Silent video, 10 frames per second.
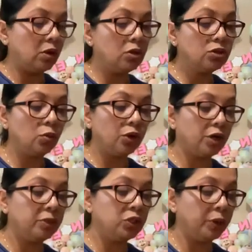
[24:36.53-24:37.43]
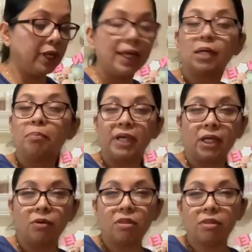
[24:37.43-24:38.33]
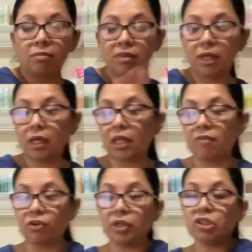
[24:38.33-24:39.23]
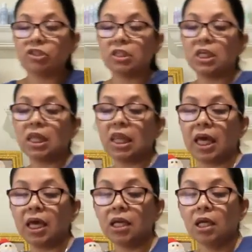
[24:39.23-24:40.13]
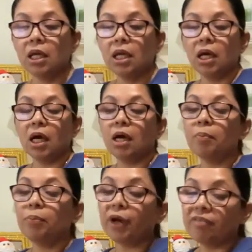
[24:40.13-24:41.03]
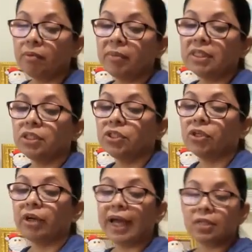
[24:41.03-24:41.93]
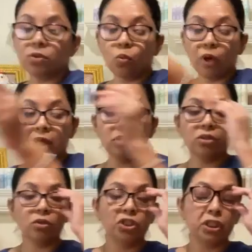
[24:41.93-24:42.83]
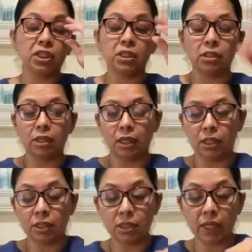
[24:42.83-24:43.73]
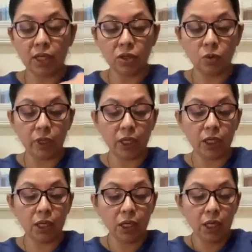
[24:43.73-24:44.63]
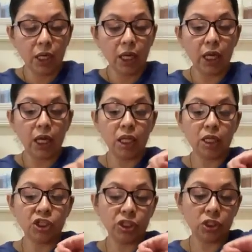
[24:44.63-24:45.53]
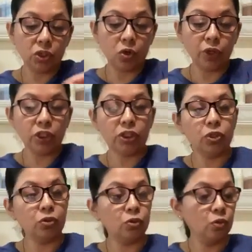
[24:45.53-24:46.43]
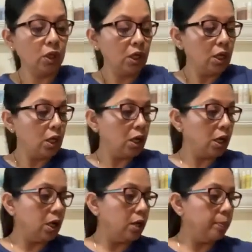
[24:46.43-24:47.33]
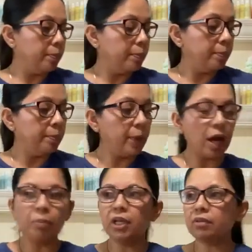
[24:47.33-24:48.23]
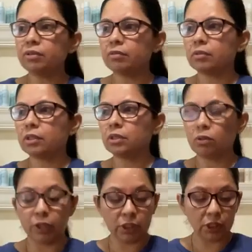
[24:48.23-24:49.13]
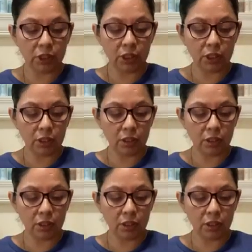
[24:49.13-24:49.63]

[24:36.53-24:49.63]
also we're going to be doing like a bingo thing, and if you're interested in that, private message her as well so she can sign you in, and then she's going to I believe she's going to